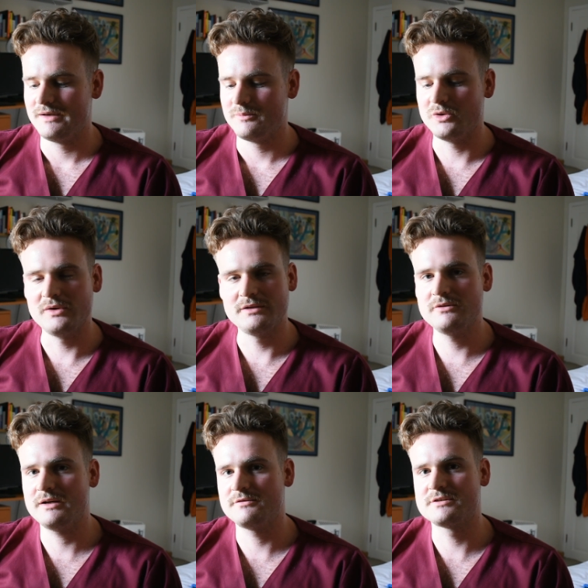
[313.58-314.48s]
But we do
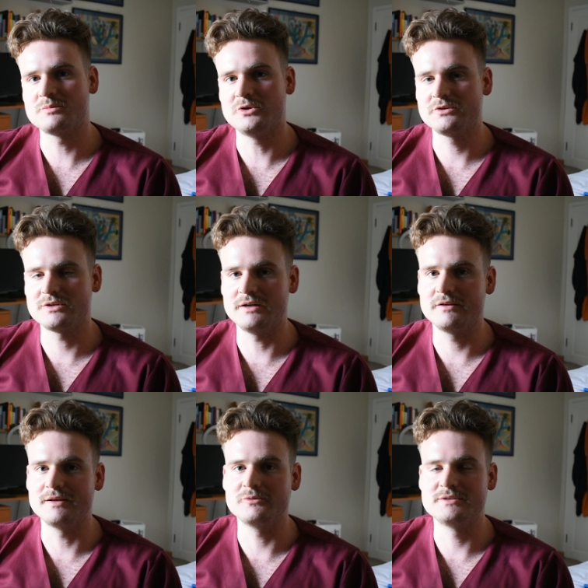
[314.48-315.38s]
have a small trial
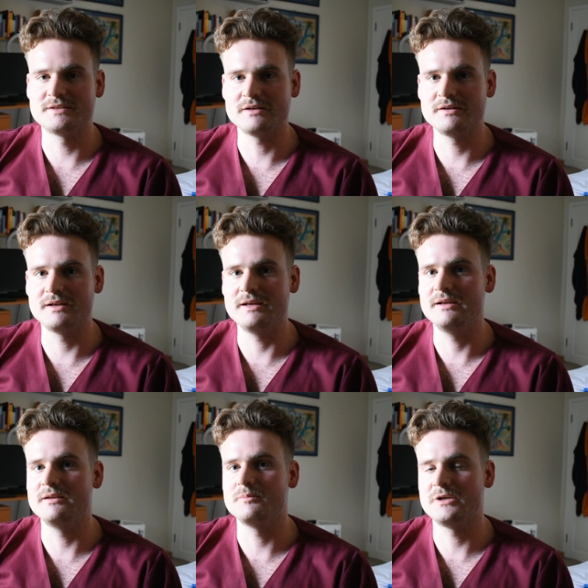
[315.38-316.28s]
that was done
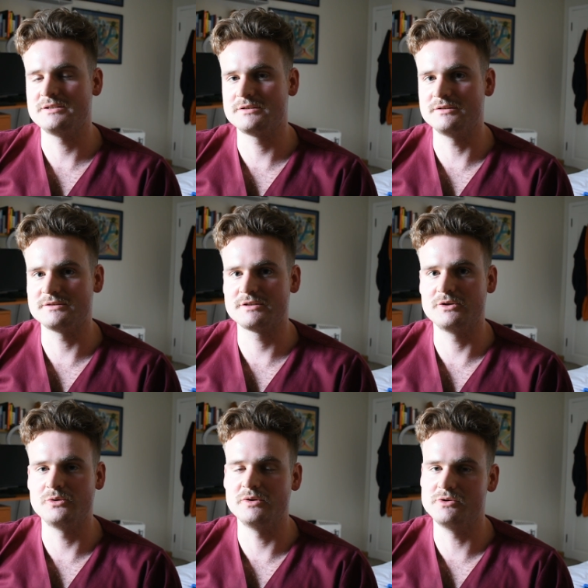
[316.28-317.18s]
in patients
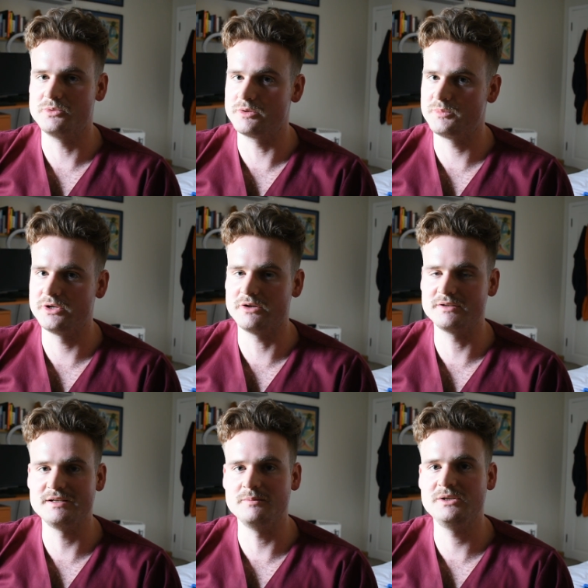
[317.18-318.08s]
who were put on
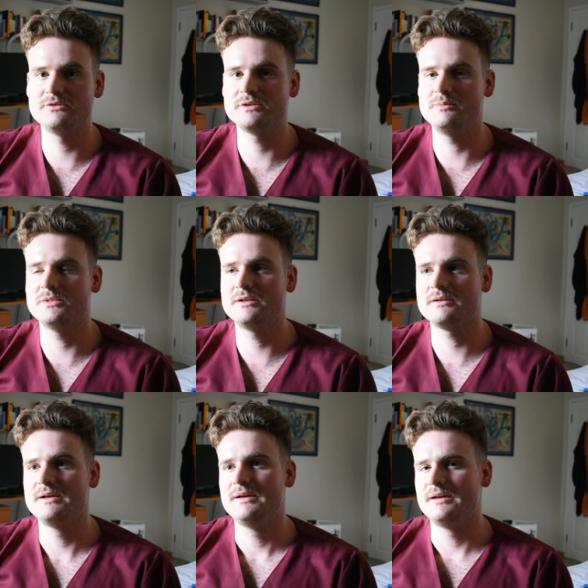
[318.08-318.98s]
T B treatment,
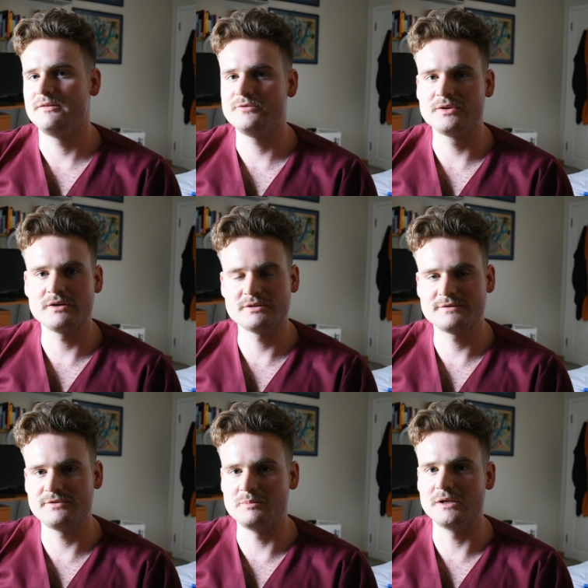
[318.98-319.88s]
and for those
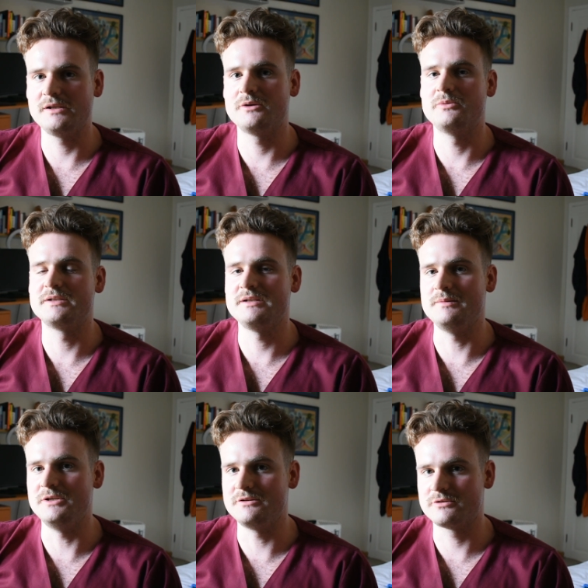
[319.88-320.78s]
familiar with T
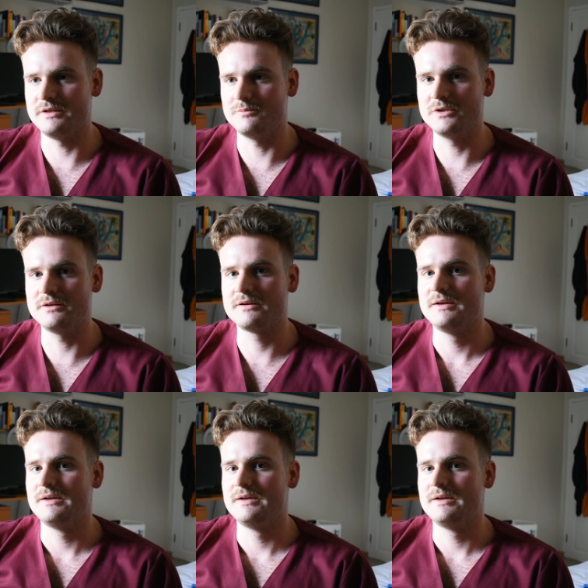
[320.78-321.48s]
B treatment,